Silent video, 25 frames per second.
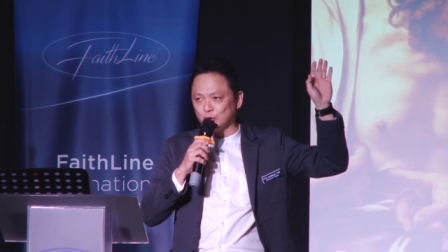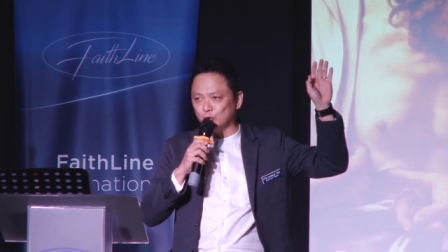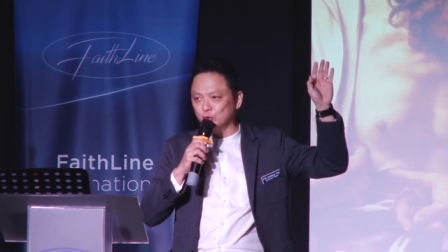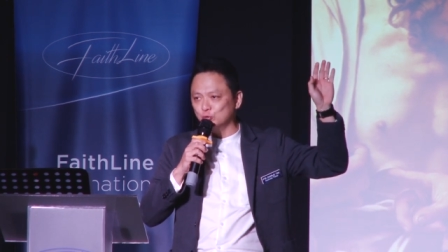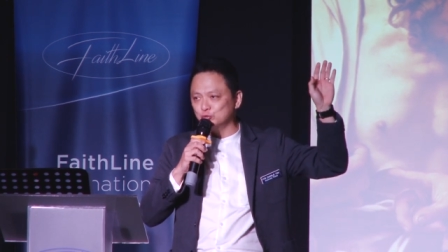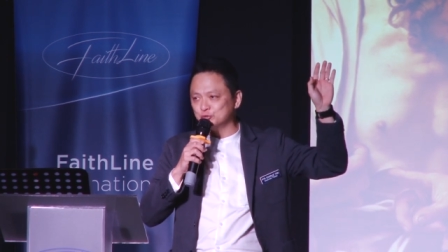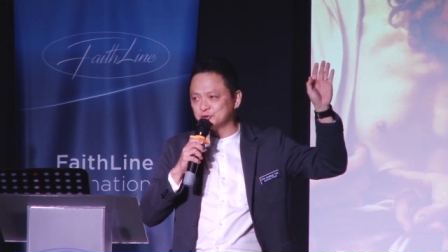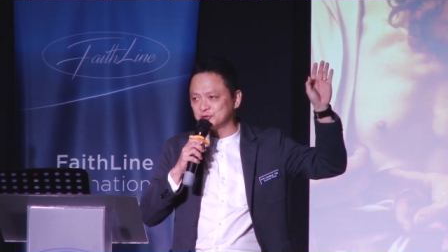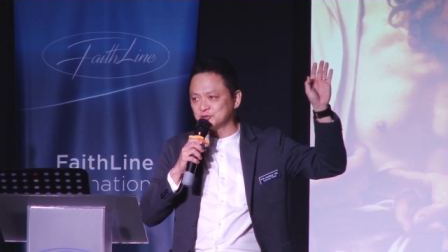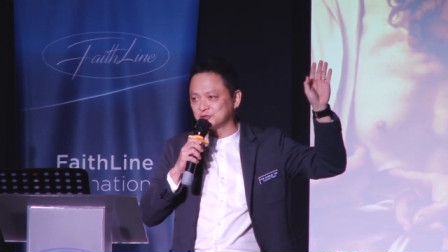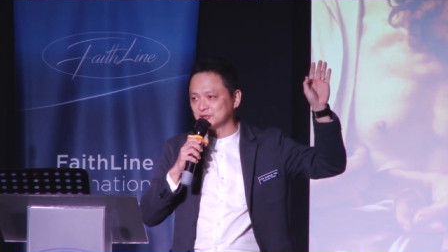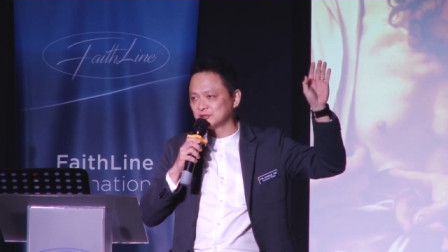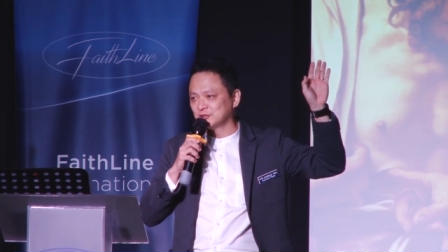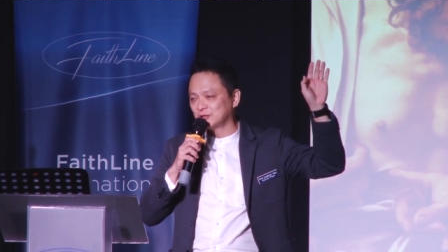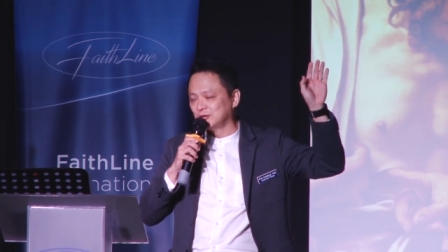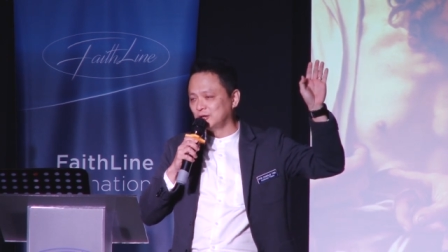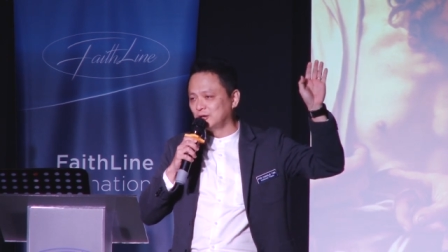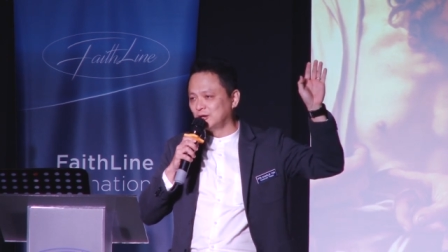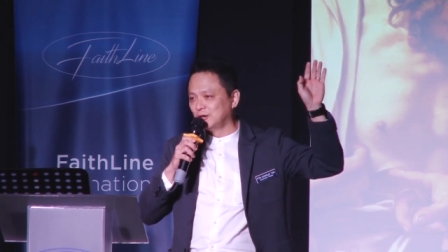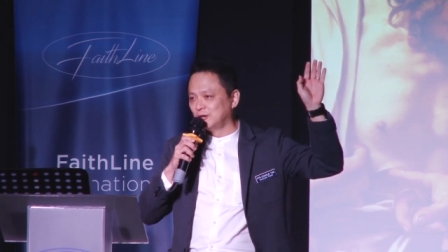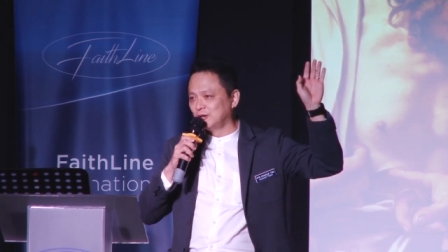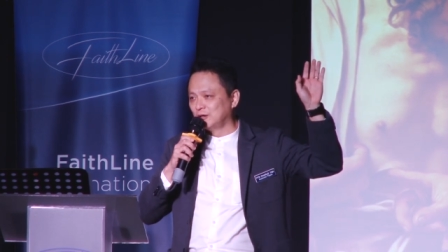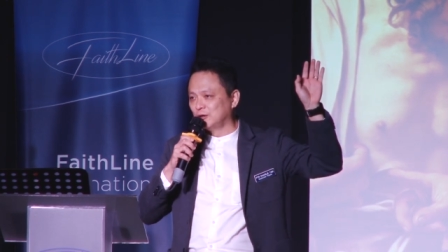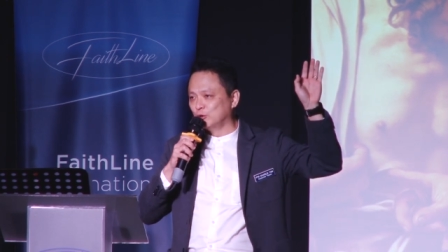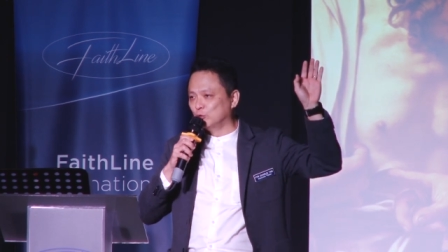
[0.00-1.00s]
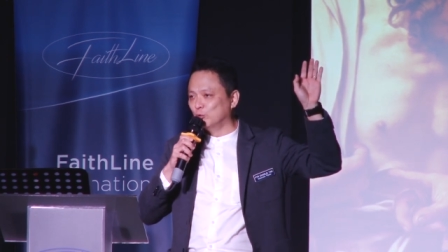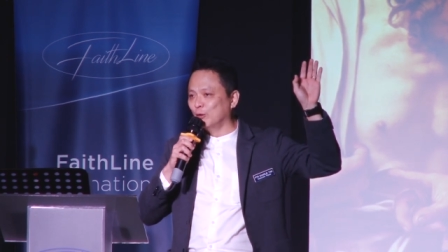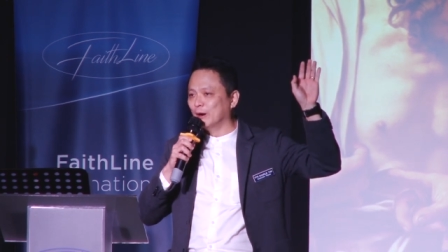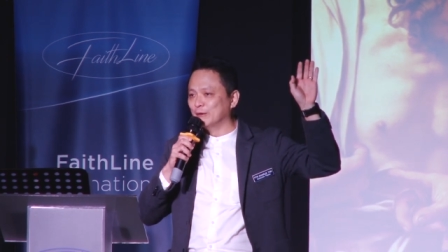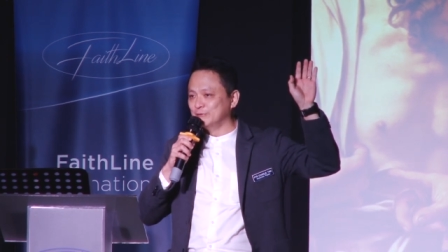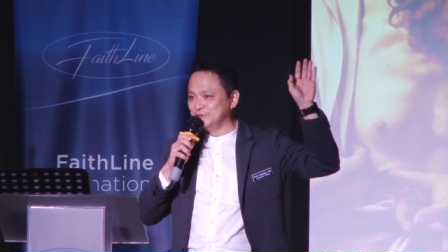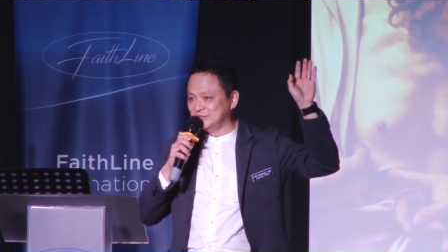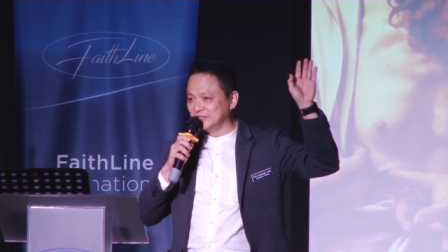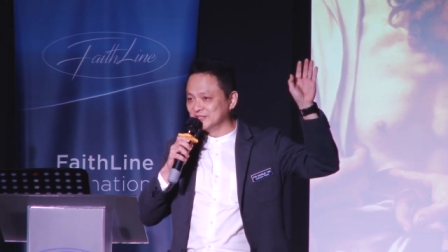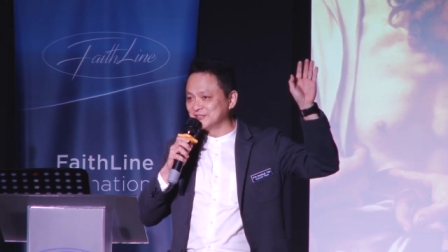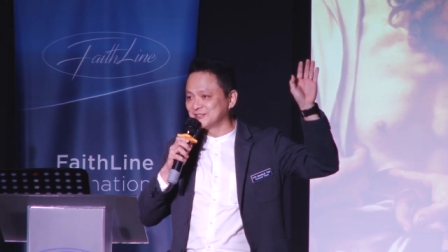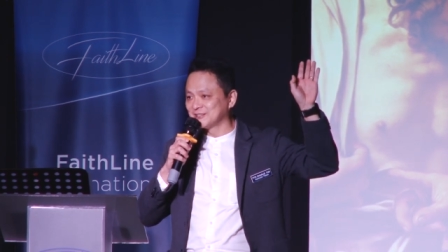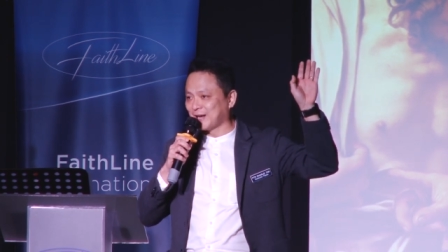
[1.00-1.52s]
those who
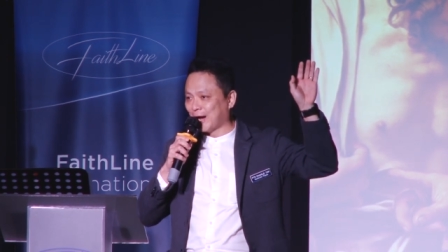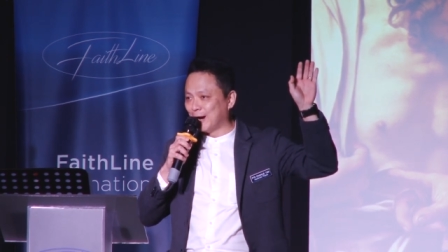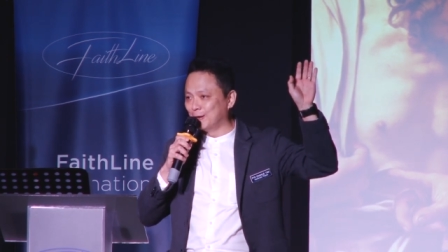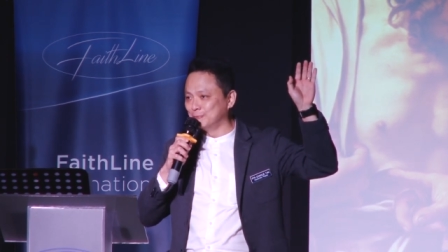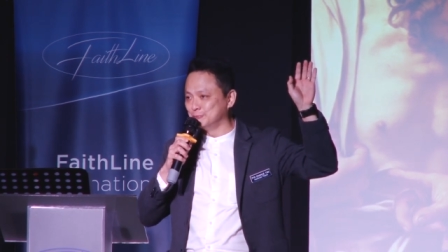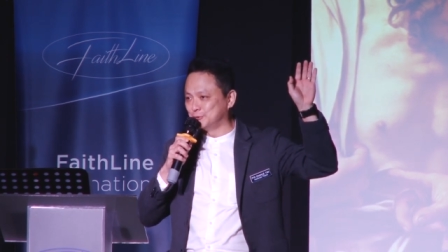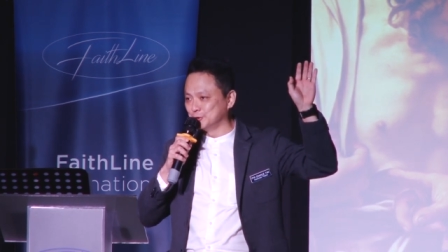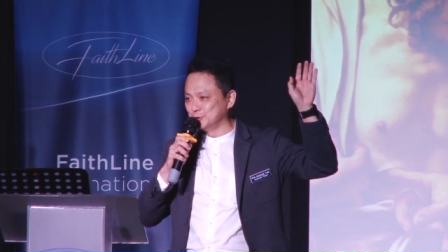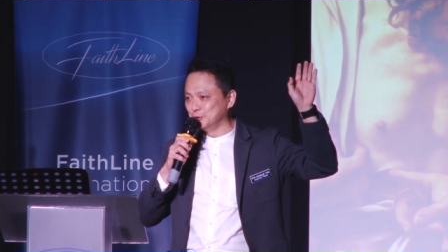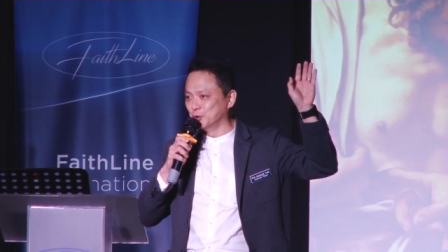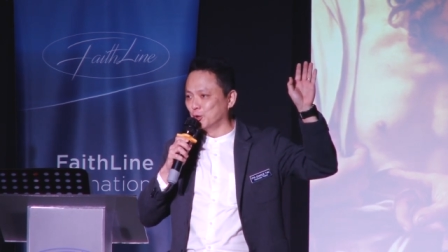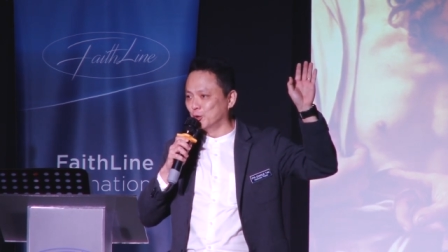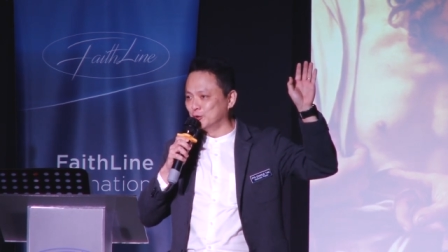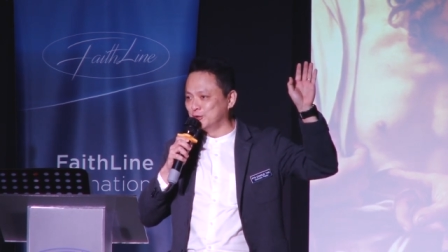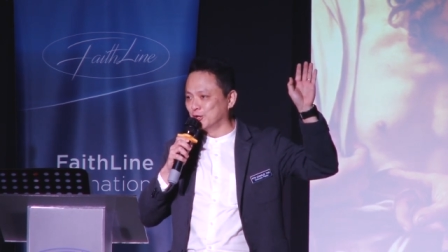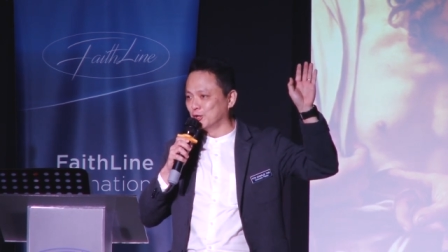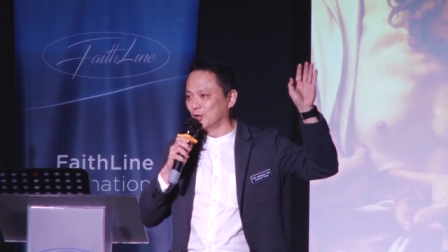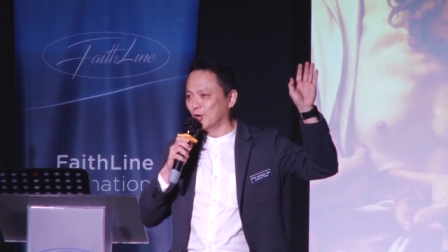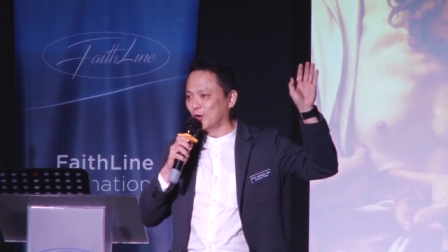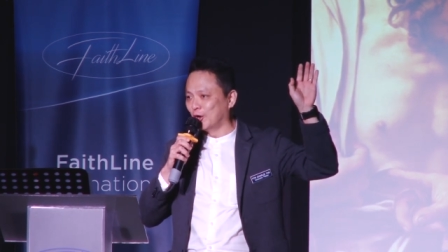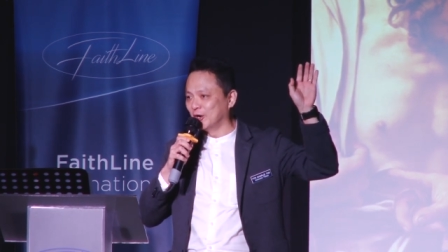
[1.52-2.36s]
have just come to know the